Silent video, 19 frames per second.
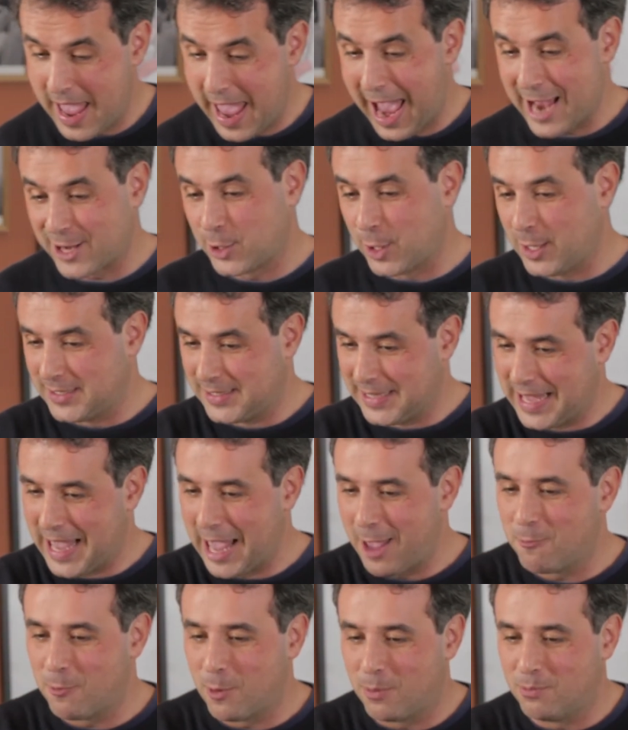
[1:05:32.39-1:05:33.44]
Actually, the
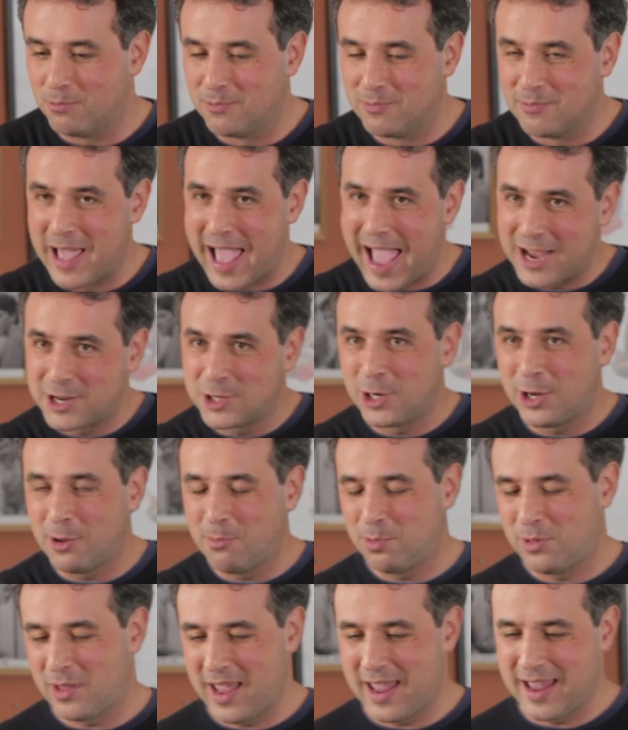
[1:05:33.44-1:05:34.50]
game we actually
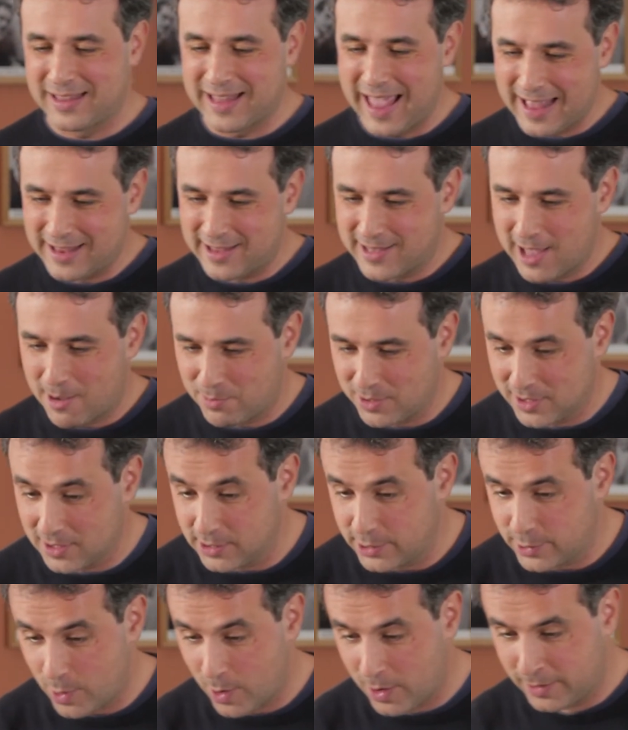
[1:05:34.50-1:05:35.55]
played ended up in a
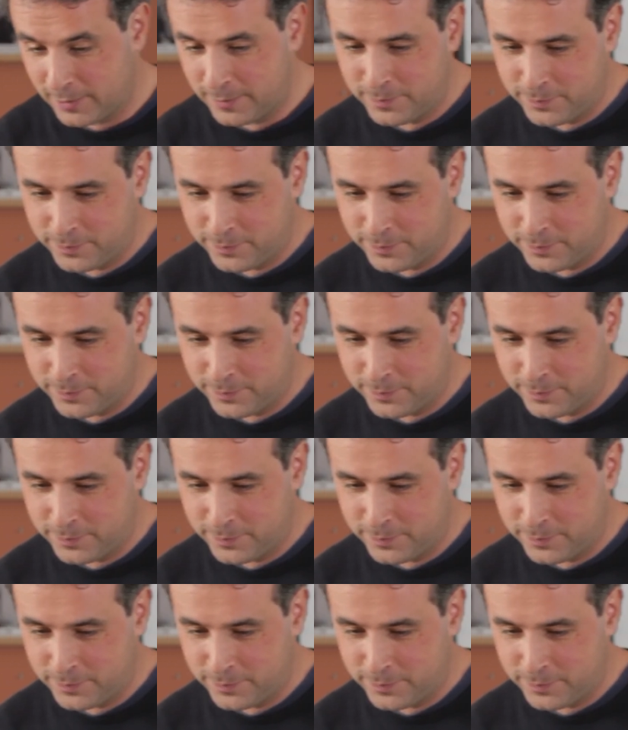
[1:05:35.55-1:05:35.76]
draw.